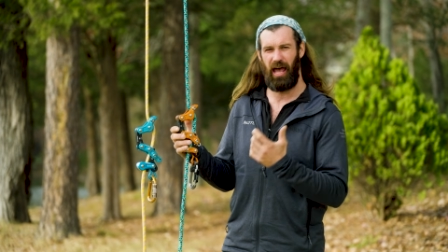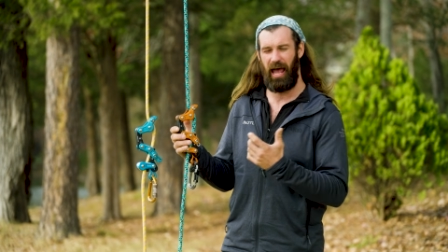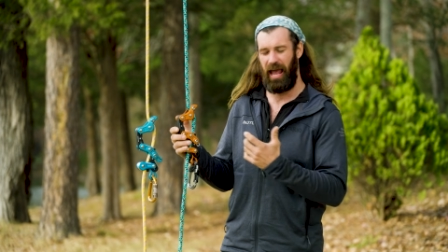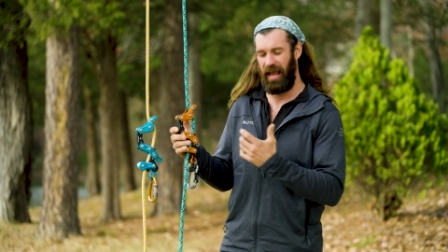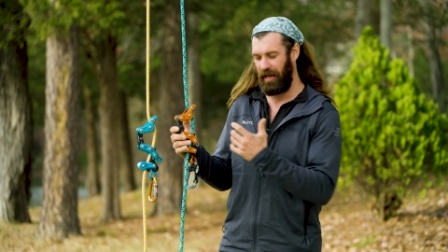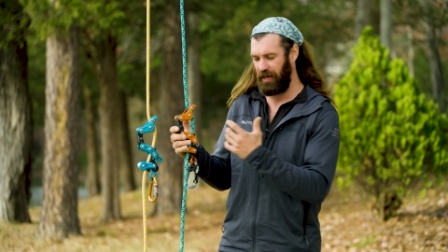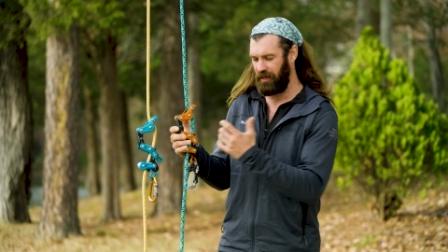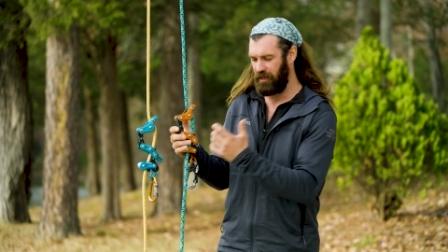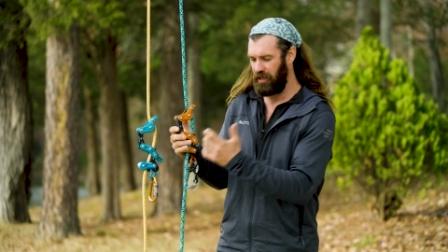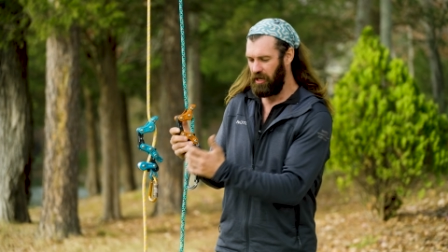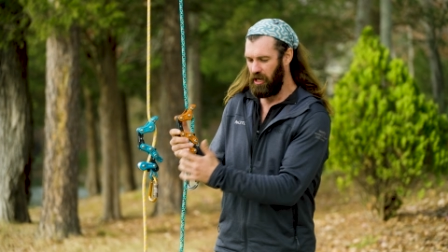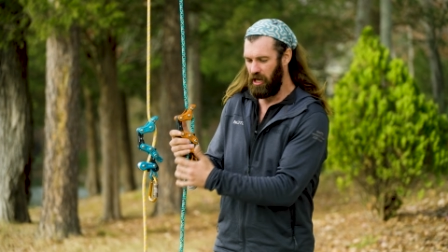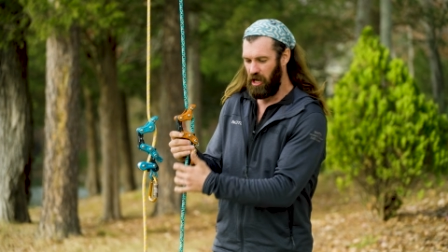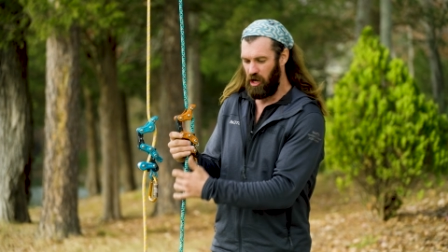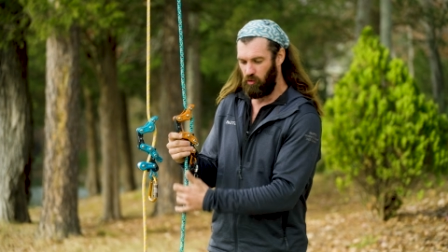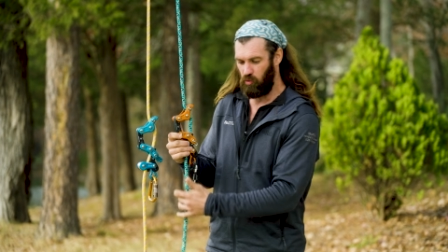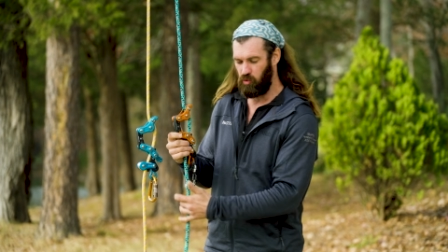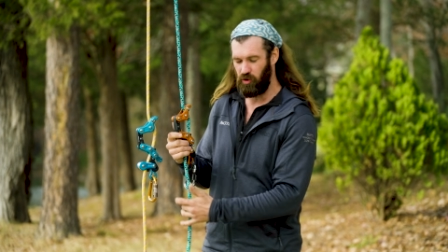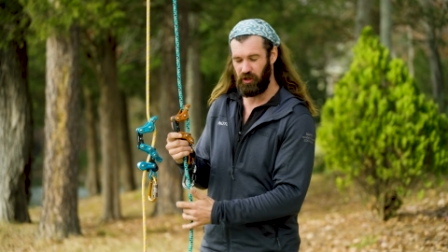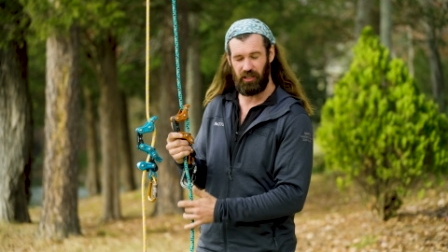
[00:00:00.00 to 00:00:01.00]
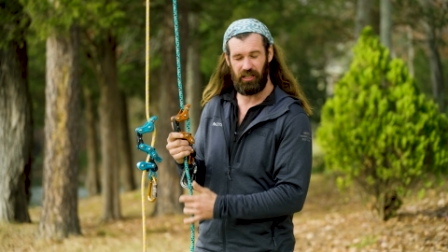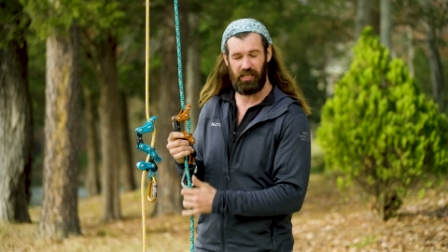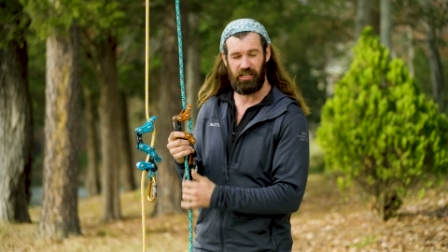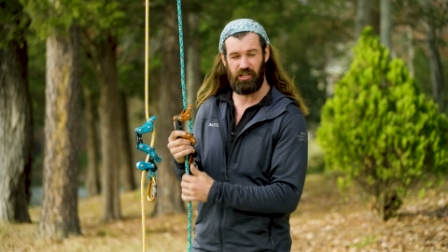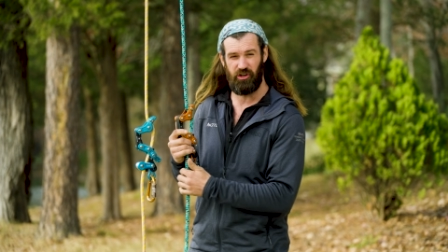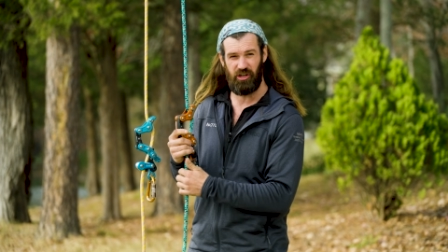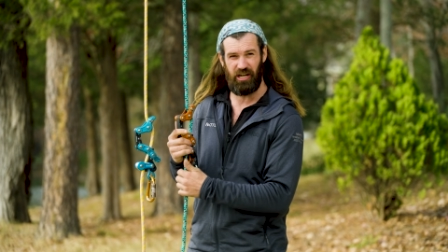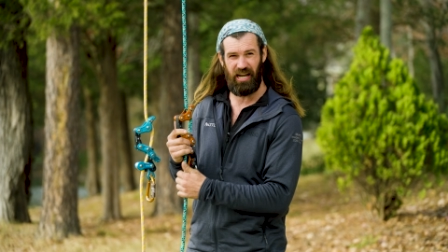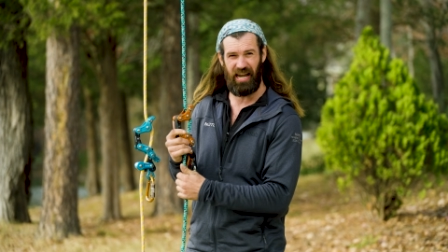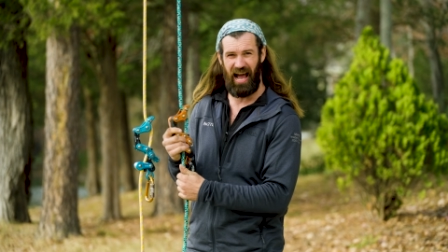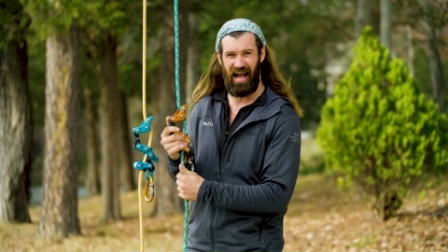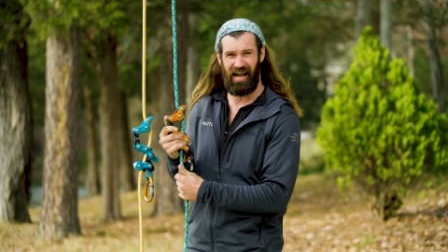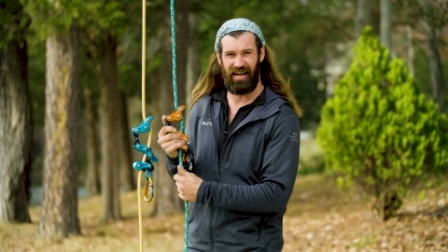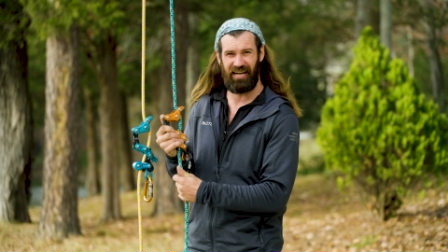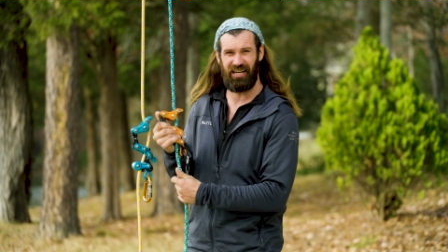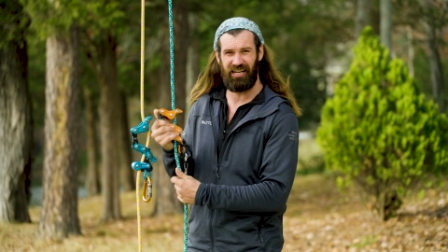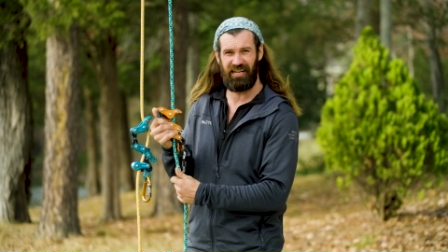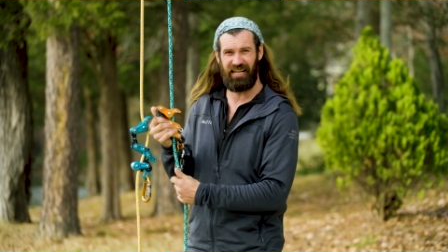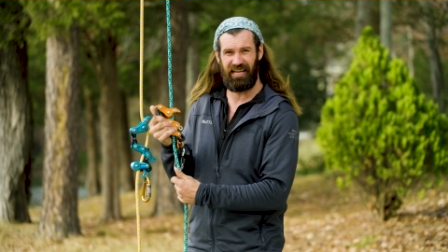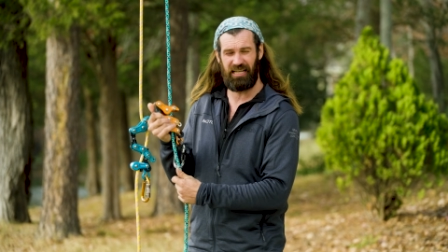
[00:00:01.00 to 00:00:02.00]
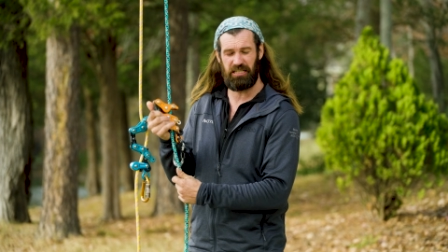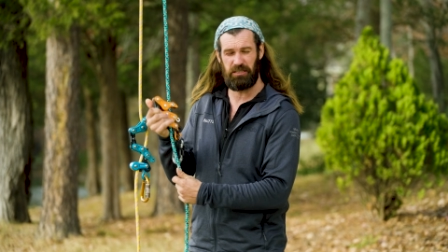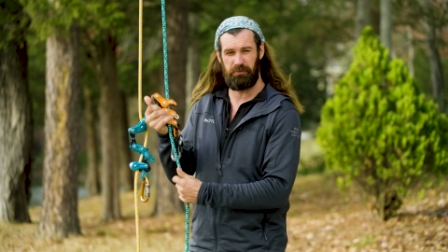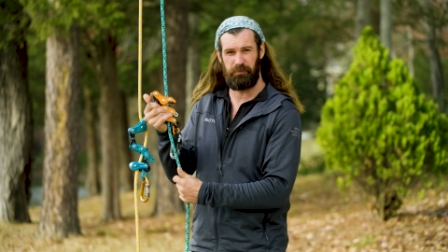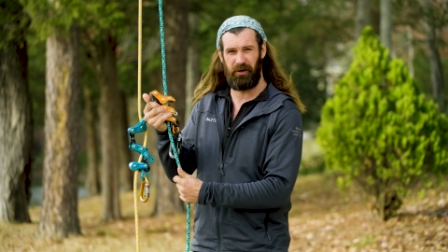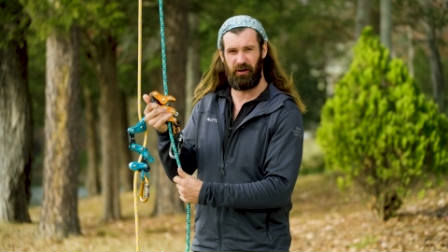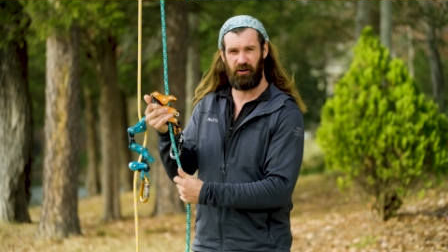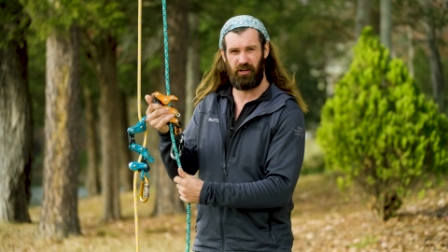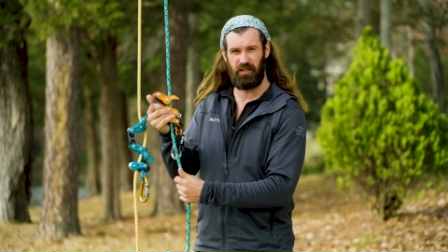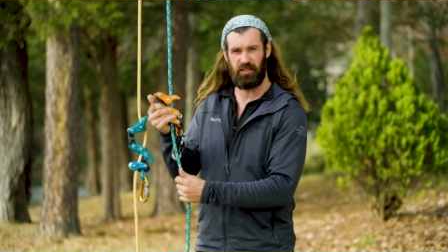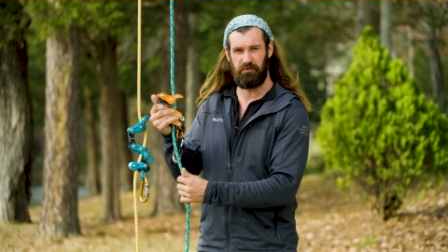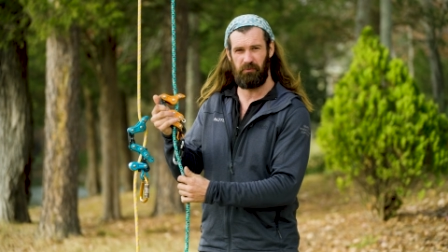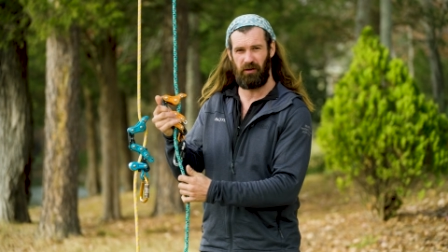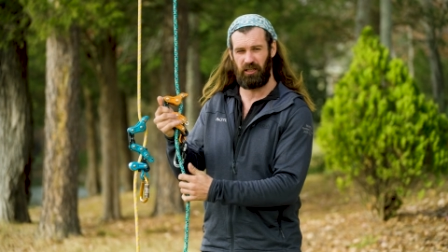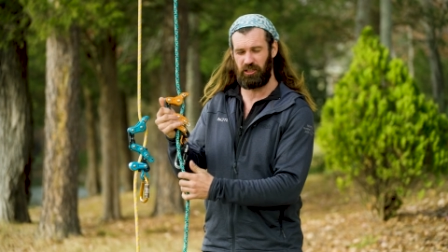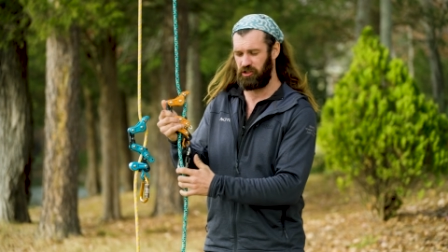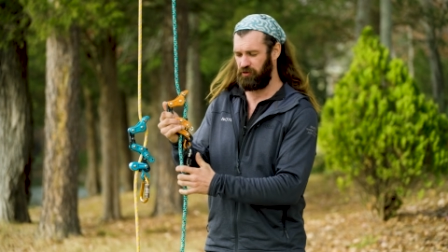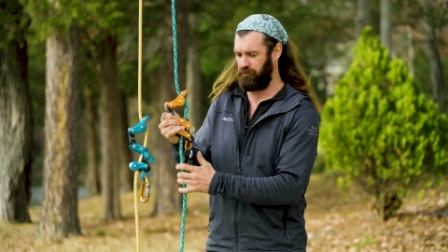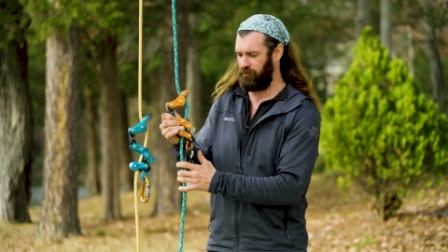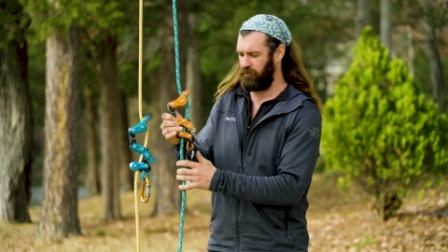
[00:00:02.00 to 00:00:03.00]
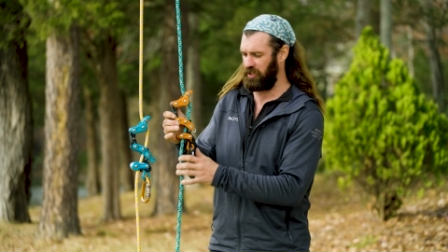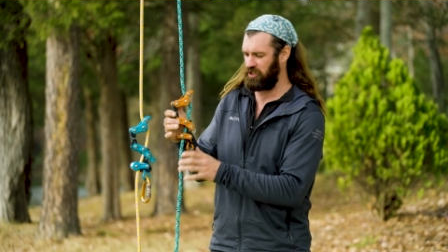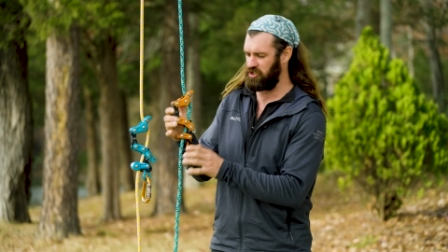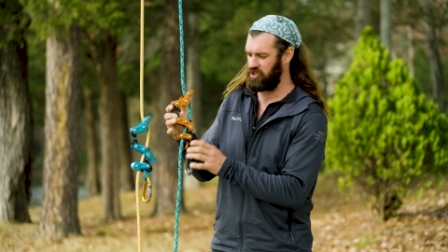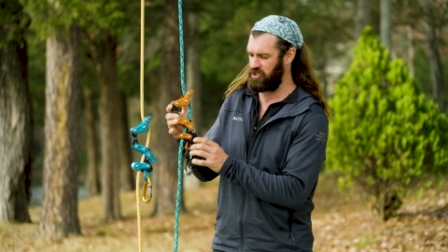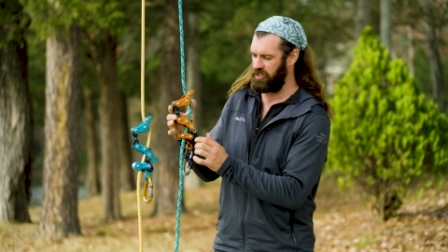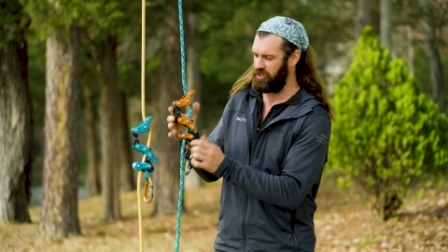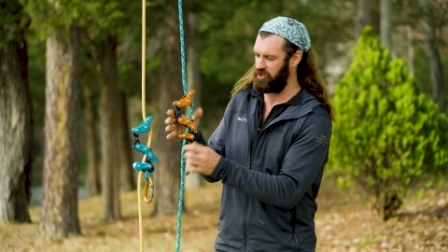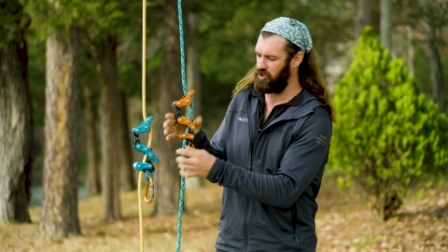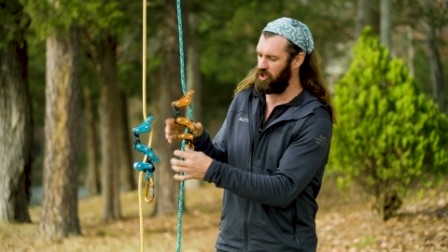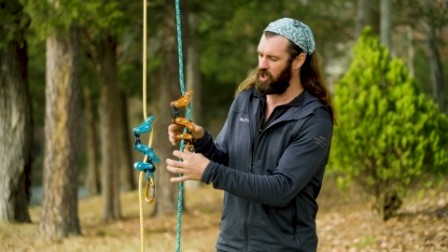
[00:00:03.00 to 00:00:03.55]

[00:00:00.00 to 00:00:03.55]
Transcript: and really you're not going to experience much friction at